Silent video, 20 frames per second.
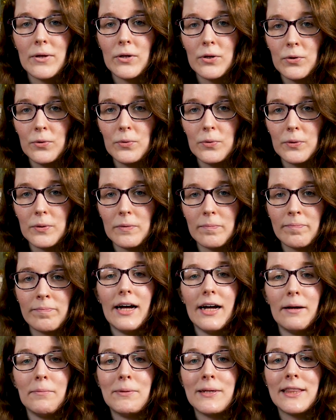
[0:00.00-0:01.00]
Cool.
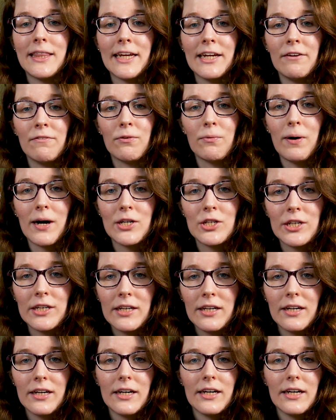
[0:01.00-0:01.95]
Uh, but thank you for watching.